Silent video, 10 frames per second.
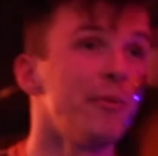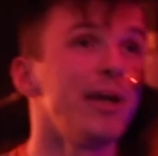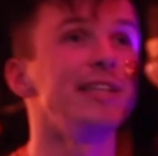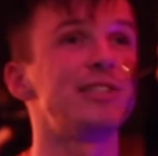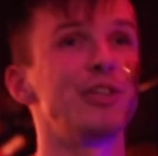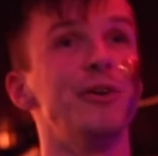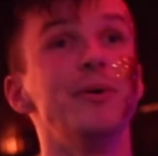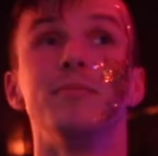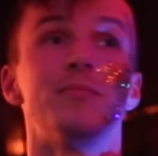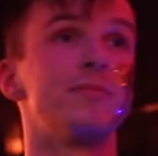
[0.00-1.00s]
I went into
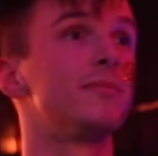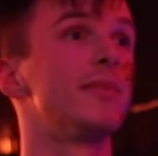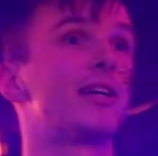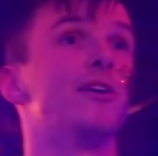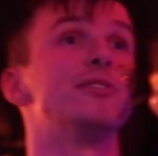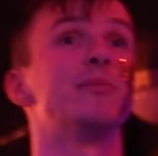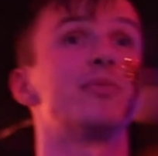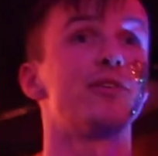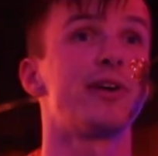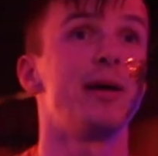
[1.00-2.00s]
a coaching
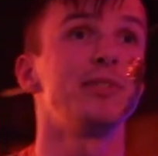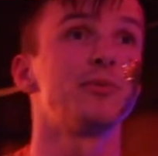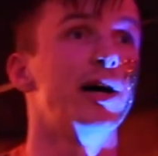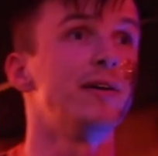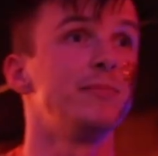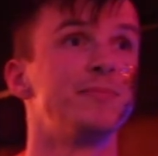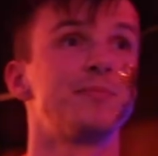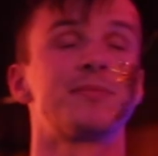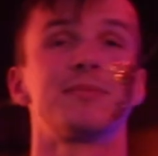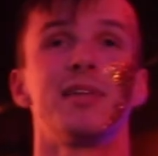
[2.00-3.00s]
program as well.
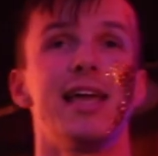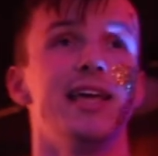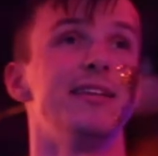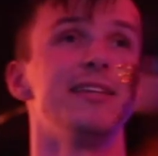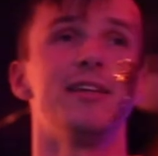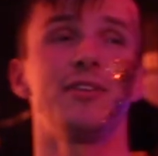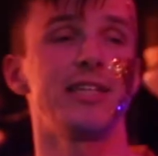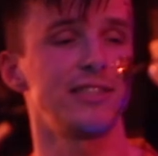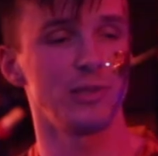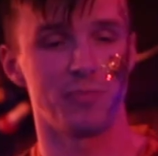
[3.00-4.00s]
And
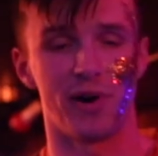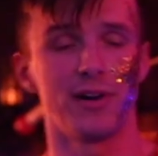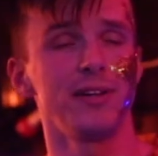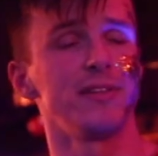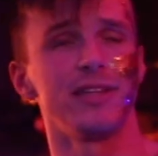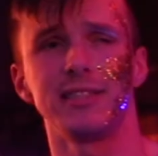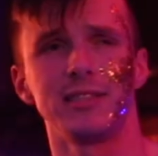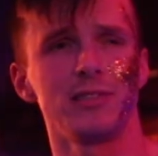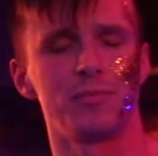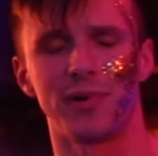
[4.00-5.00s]
that's just part of it.
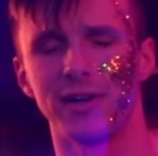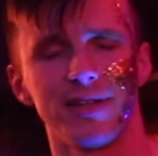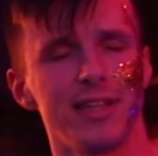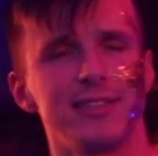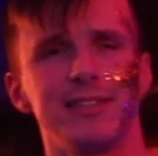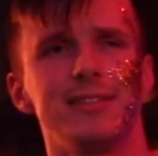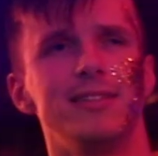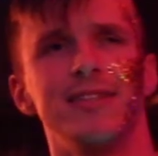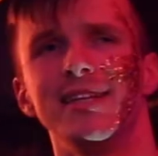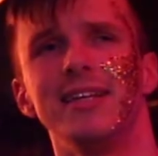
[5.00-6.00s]
It's
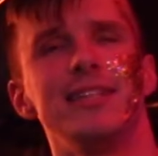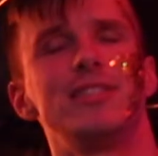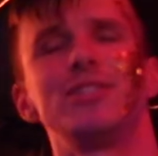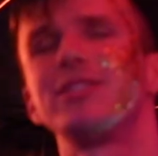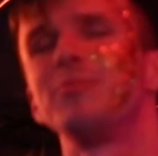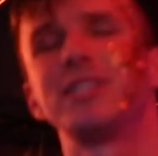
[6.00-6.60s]
just some